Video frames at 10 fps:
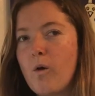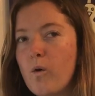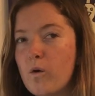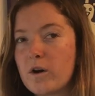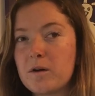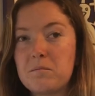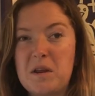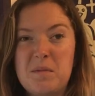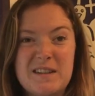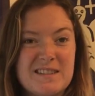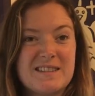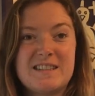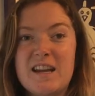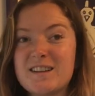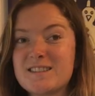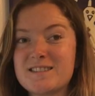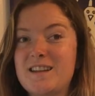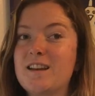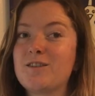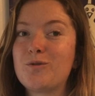or maybe sticks
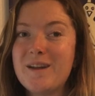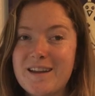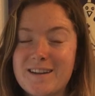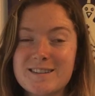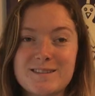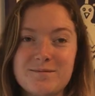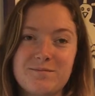and twigs.